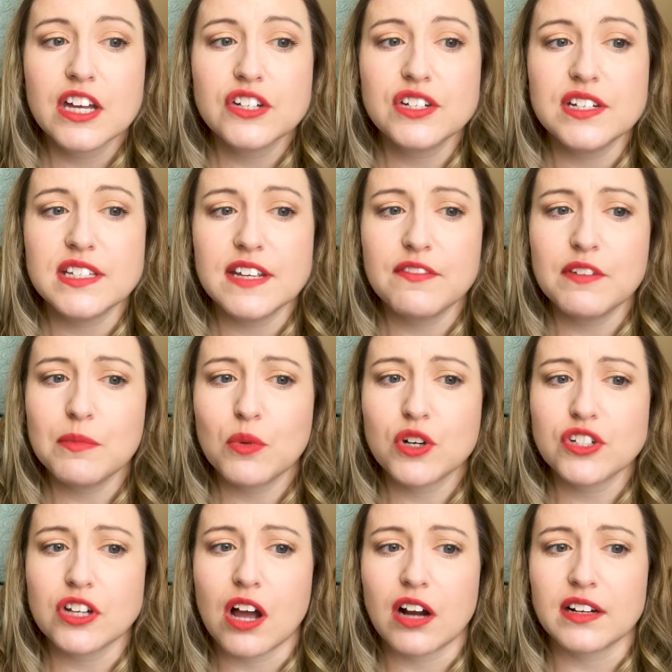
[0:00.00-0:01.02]
She's even
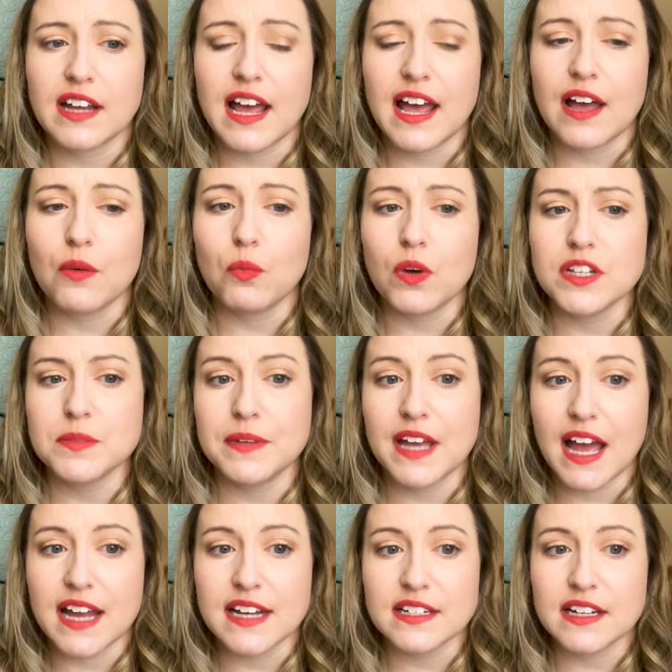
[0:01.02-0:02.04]
more shocked at what's
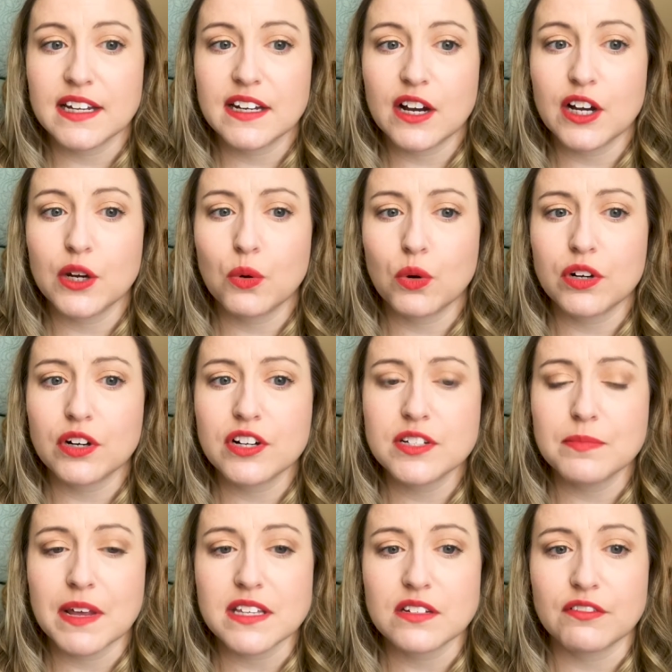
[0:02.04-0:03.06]
behind it: a
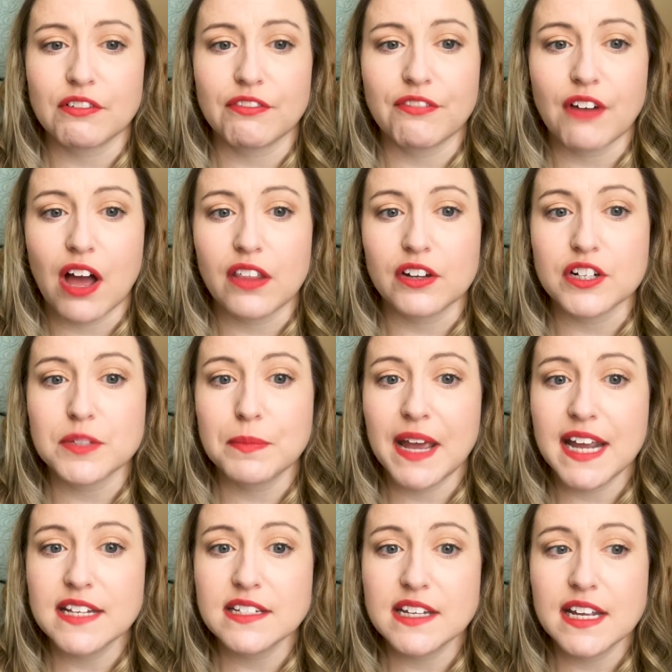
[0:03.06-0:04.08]
hoarder's mess of her father's
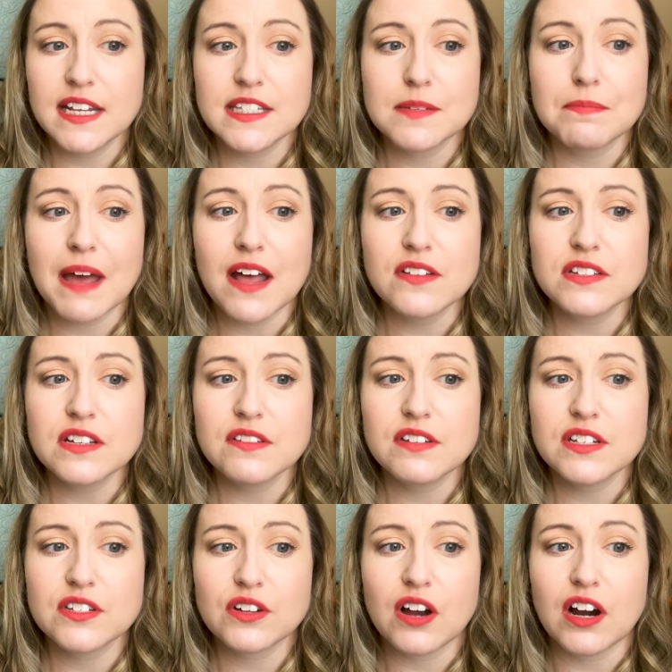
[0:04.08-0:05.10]
paintings, mounds of
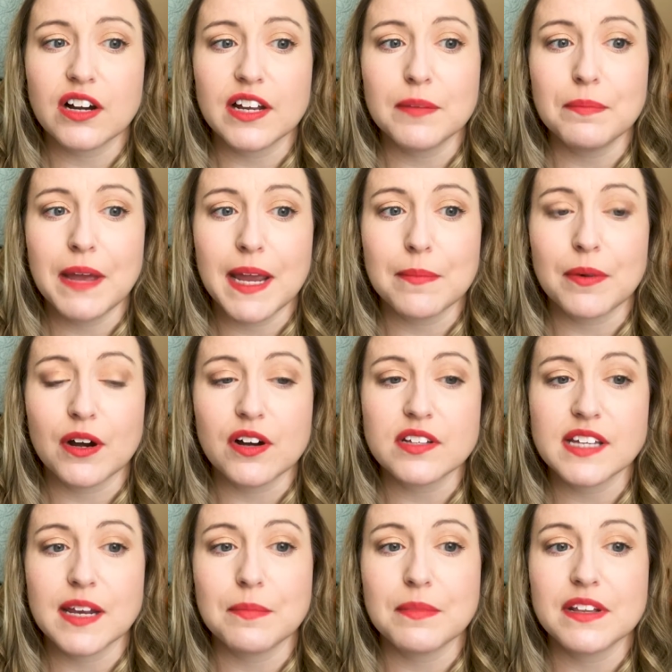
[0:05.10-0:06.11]
discarded
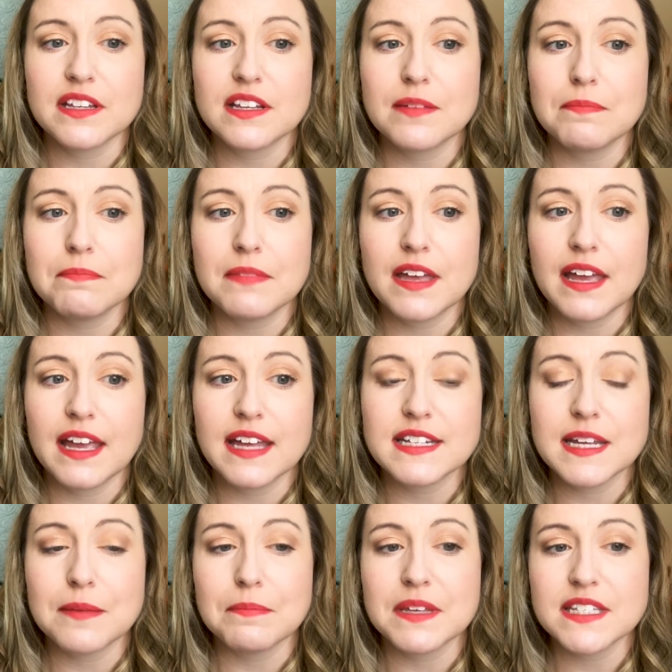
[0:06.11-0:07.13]
papers,
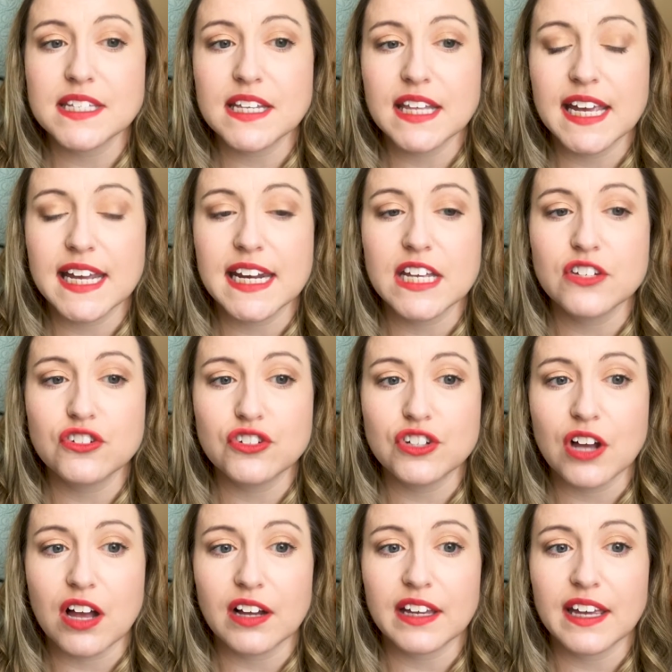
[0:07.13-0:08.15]
and a miscellaneous
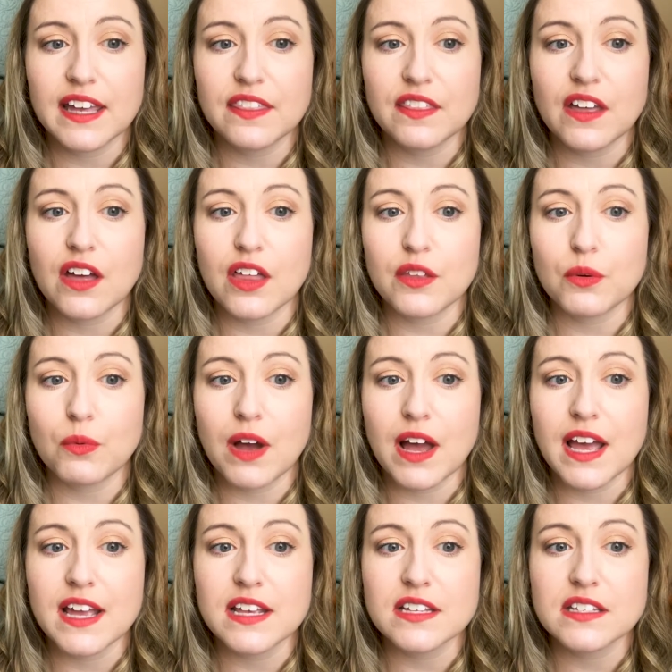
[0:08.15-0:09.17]
junk in the
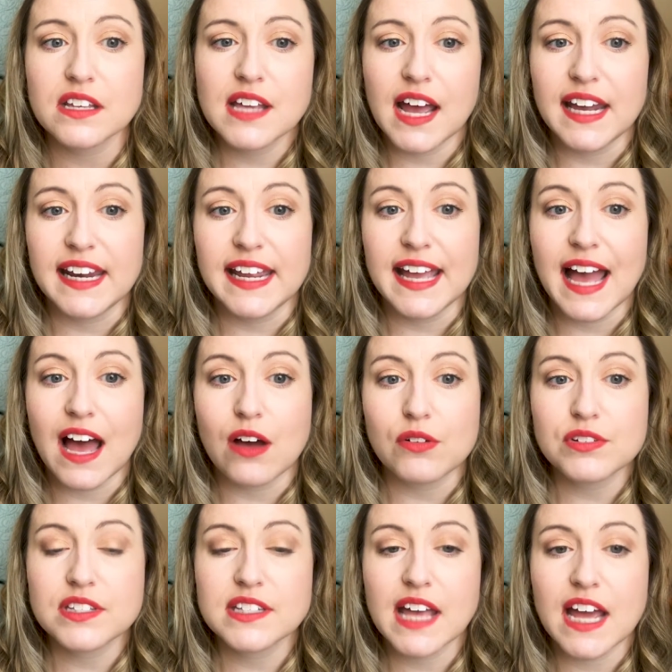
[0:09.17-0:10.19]
otherwise tidy
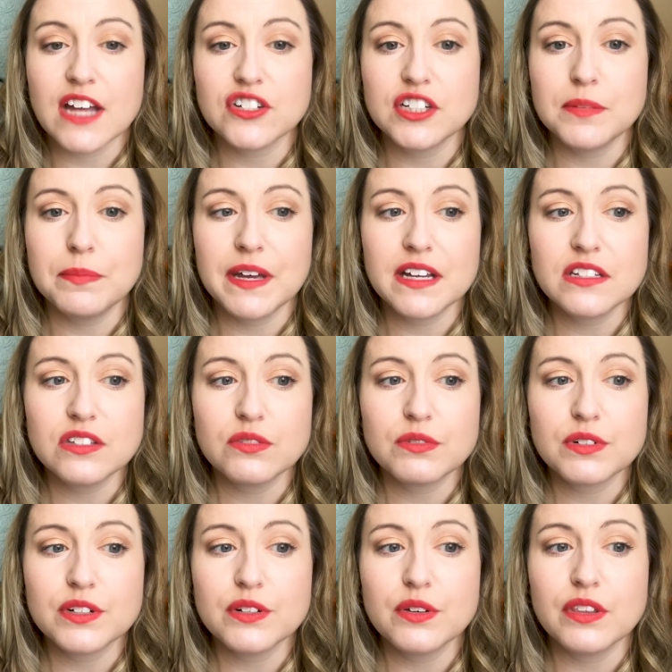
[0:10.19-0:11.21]
house. As she picks
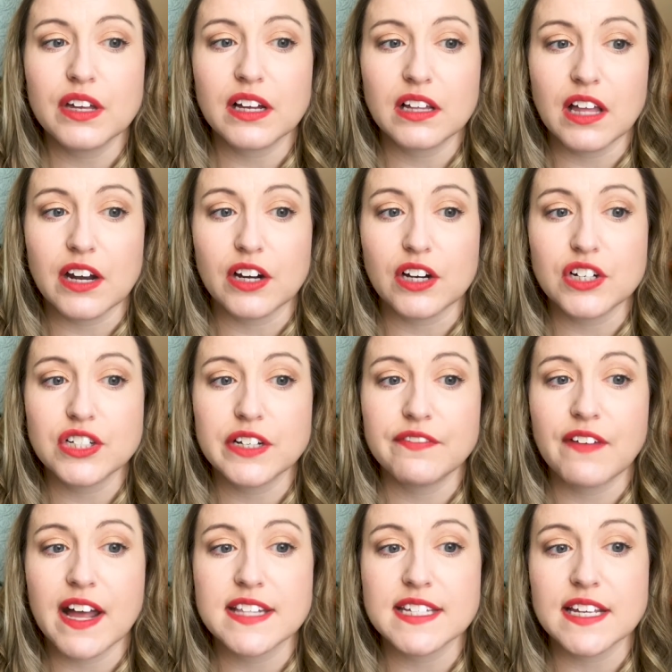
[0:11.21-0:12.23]
through the clutter, she
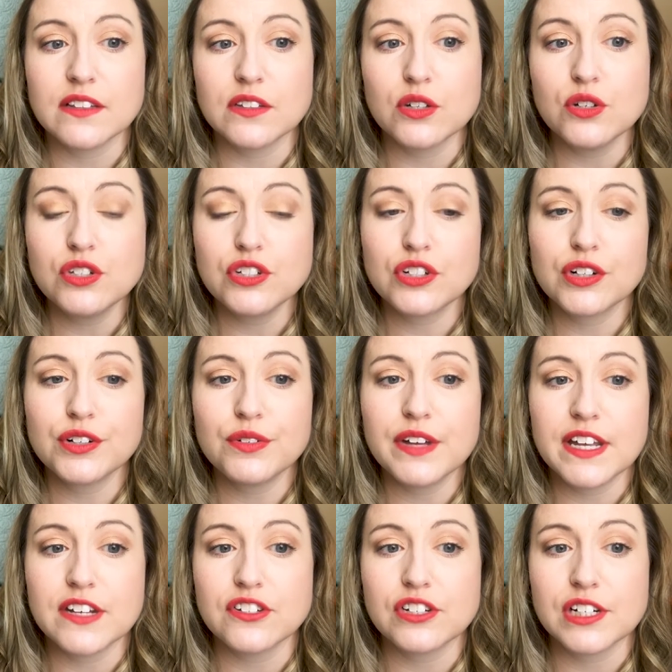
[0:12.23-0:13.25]
finds a loose
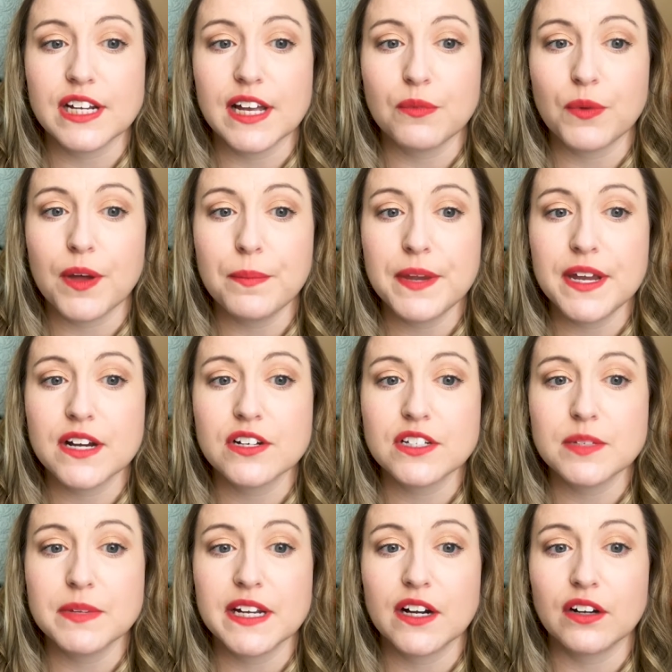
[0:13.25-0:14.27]
journal entry in what
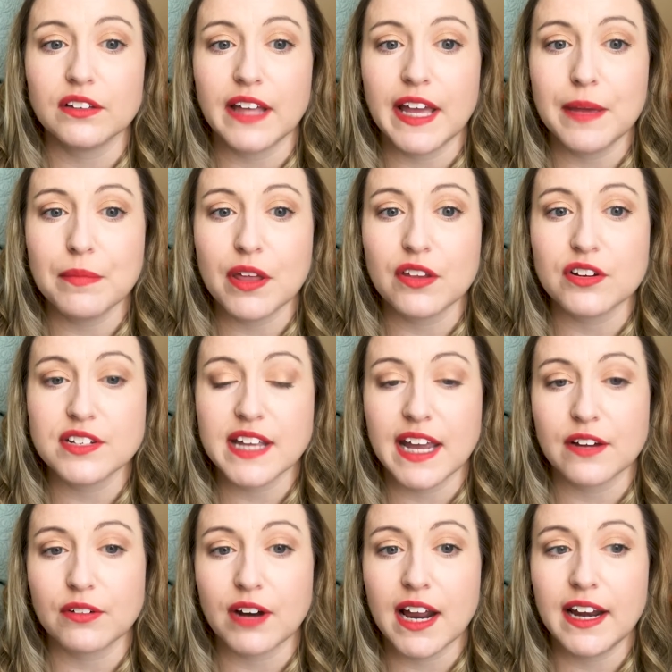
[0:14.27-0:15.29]
appears to be her late mother's
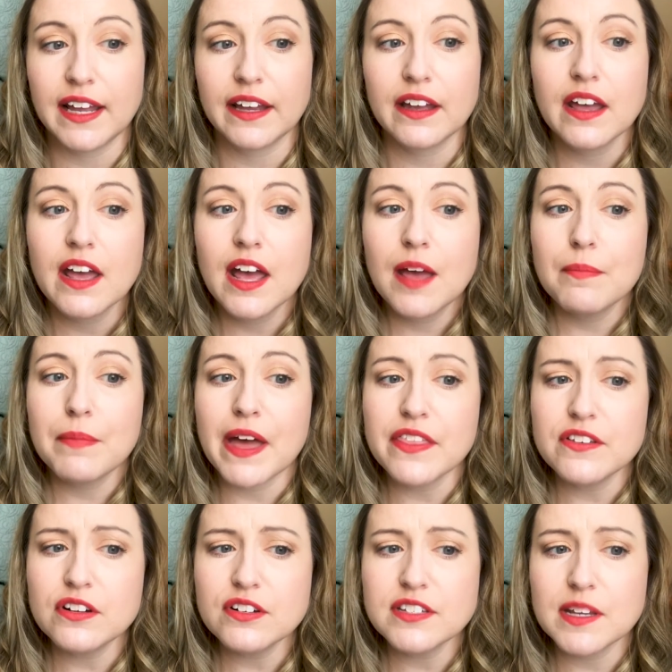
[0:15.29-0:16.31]
handwriting.
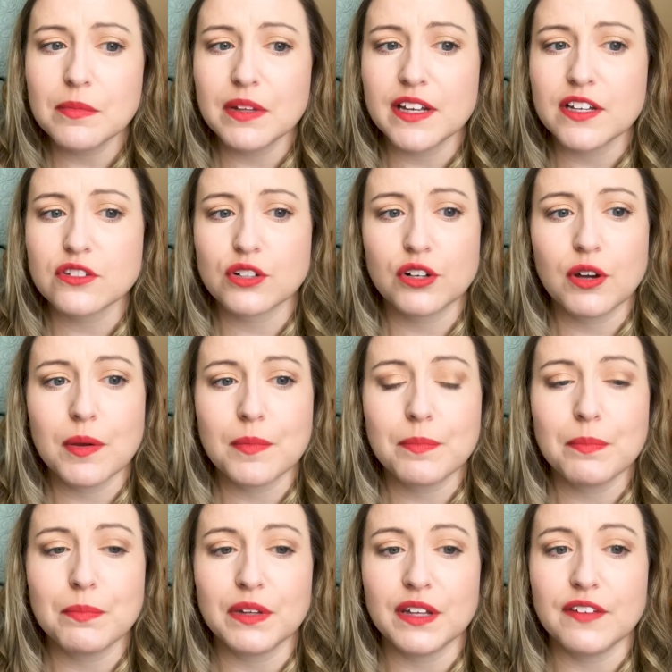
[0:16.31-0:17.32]
Beth and her siblings grew
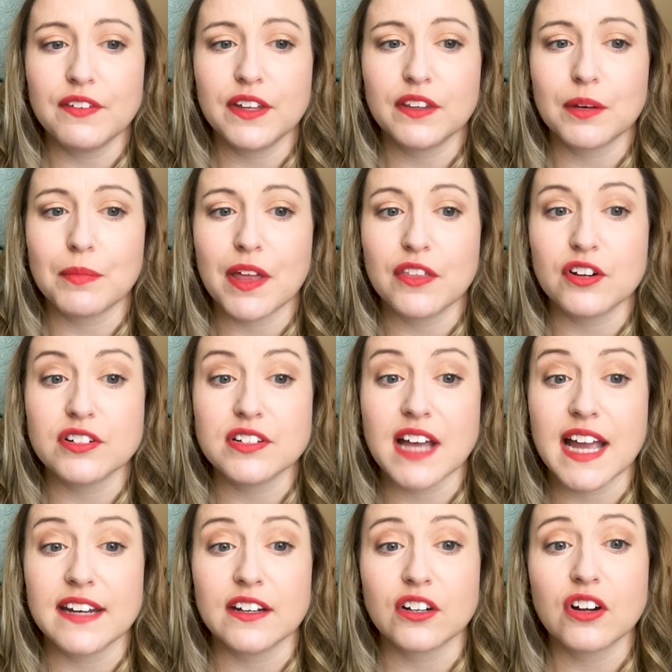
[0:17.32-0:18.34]
up believing their mother
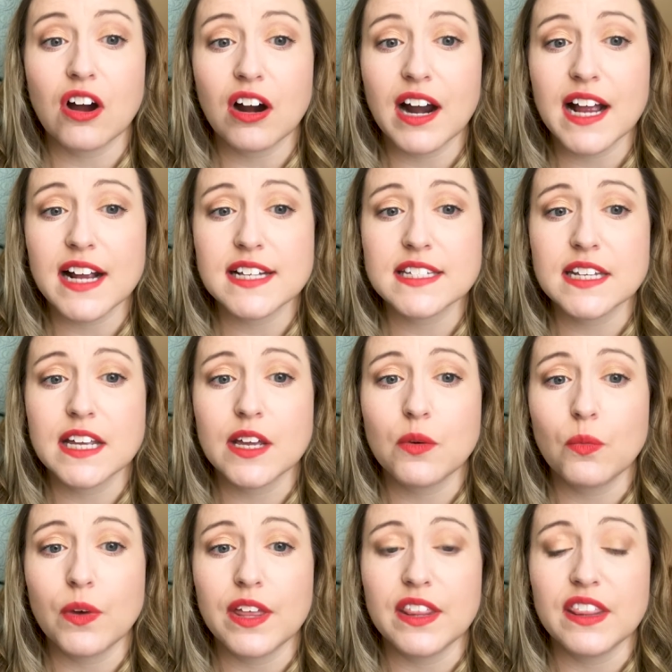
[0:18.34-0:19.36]
died in a car
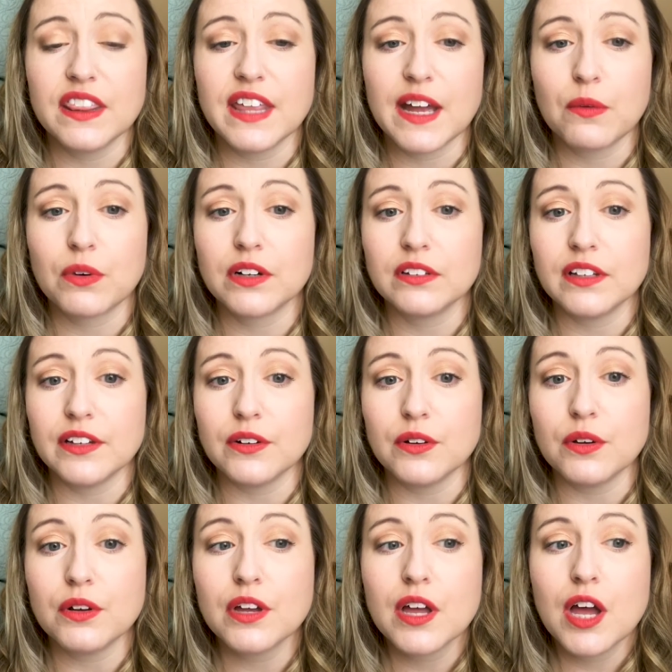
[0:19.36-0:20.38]
accident when they were
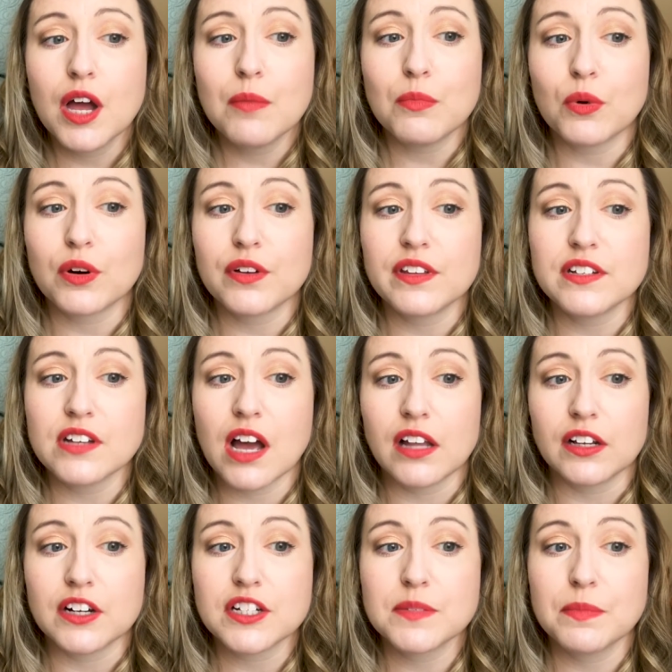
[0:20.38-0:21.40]
little, more than
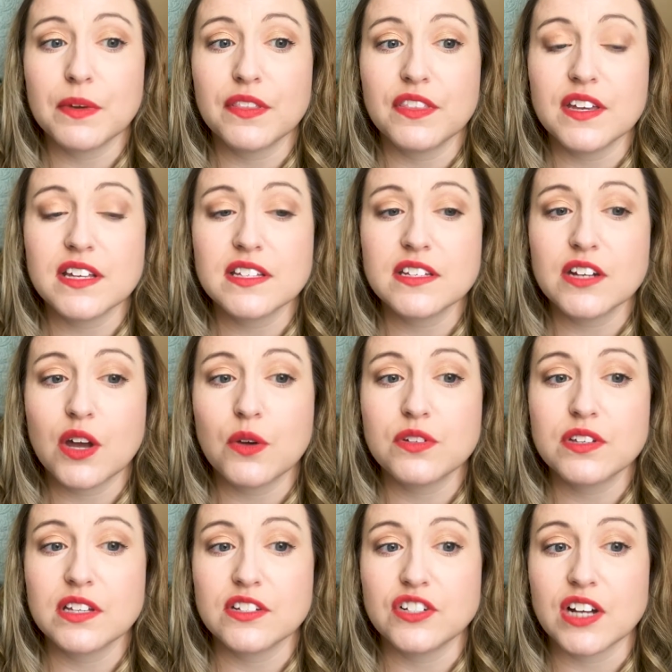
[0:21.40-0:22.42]
toddlers, but this
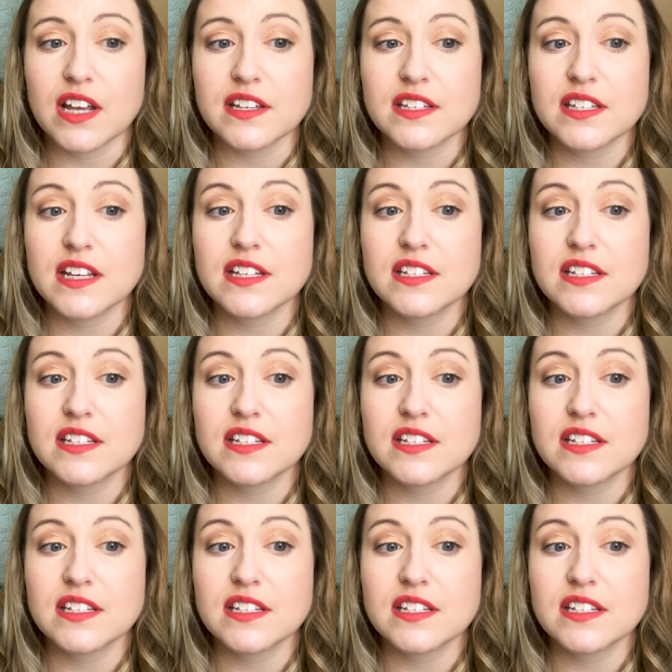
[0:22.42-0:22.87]
note suggests